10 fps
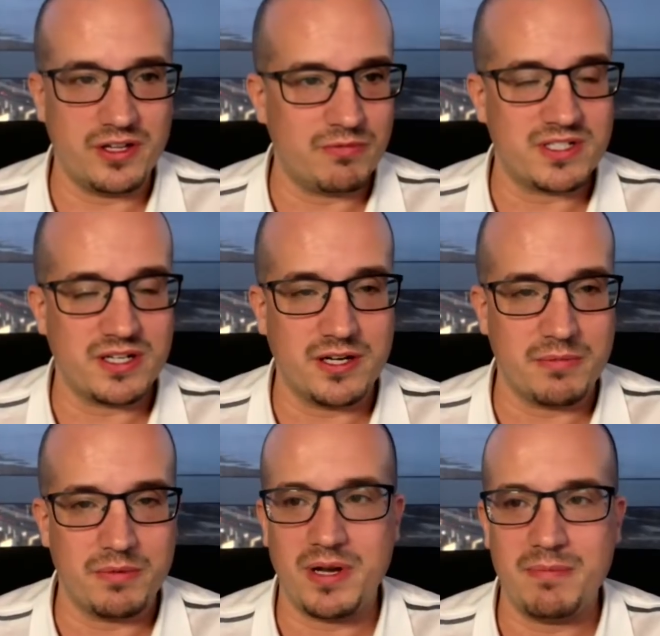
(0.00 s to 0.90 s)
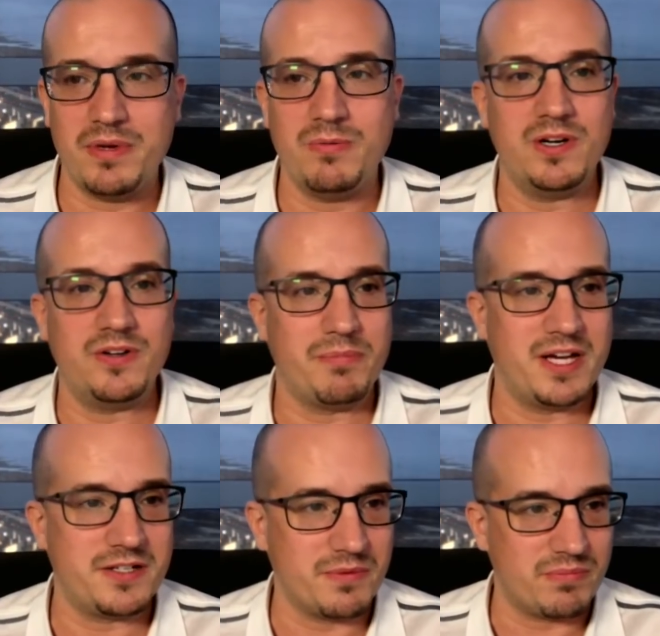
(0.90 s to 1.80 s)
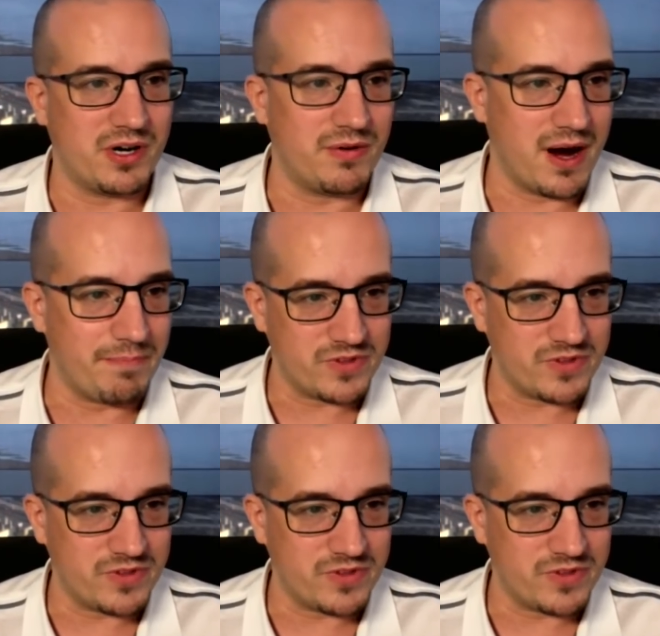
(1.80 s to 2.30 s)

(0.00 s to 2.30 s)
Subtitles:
the Retirement Plan B Wealth Management Program.